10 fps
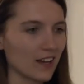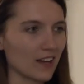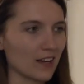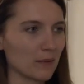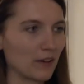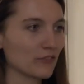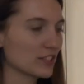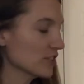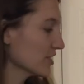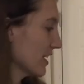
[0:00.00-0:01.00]
I
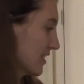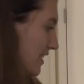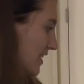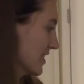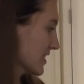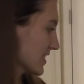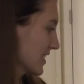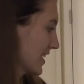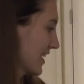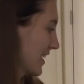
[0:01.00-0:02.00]
finished that
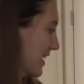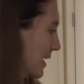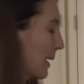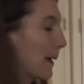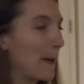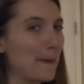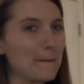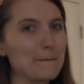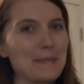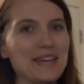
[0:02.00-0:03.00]
night
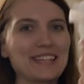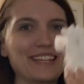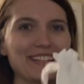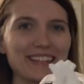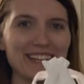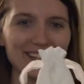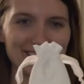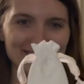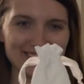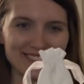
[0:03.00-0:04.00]
making
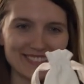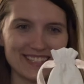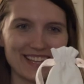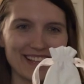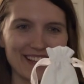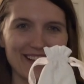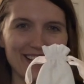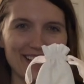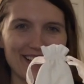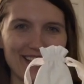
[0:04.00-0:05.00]
this.
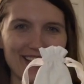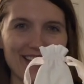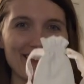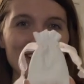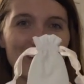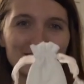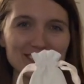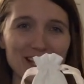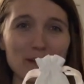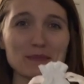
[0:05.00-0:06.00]
And
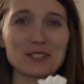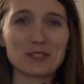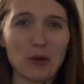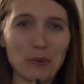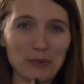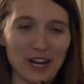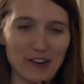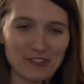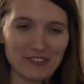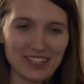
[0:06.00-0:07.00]
honestly, I'm so
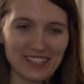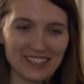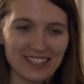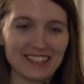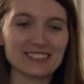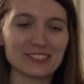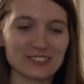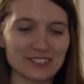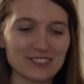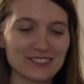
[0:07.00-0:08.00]
proud of it. It
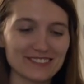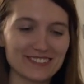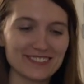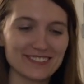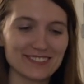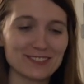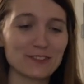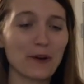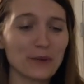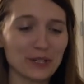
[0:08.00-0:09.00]
looks
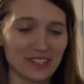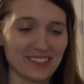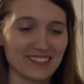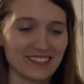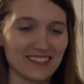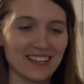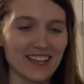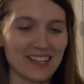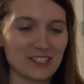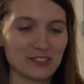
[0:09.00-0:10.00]
so good,
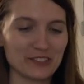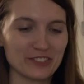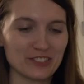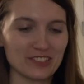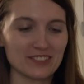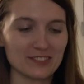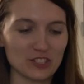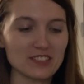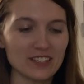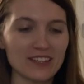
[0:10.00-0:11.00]
and it looks
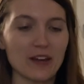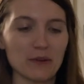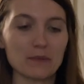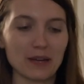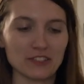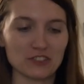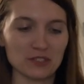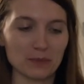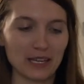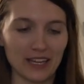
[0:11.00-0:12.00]
just like how I
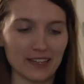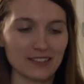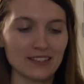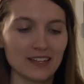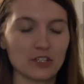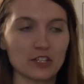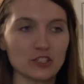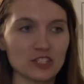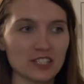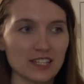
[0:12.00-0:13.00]
imagined in my head. The
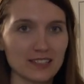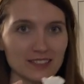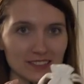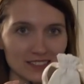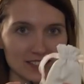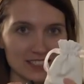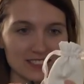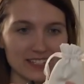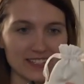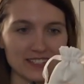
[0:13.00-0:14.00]
cushioning
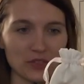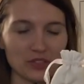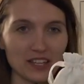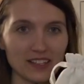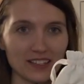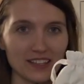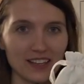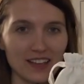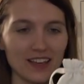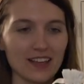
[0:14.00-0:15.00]
is nice and thick,
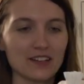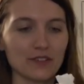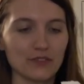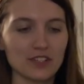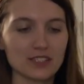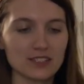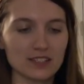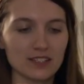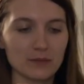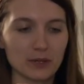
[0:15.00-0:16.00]
and it fits
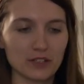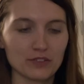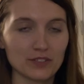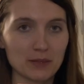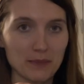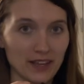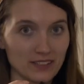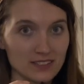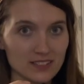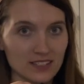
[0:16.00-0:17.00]
the butterfly
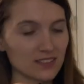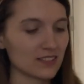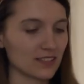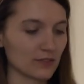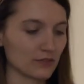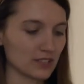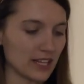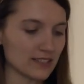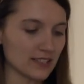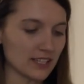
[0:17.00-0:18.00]
magnets and the
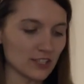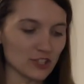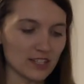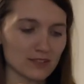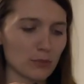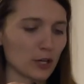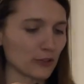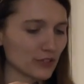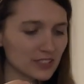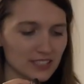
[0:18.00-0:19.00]
daisy keychains
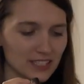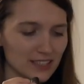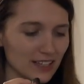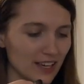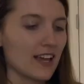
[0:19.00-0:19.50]
perfectly.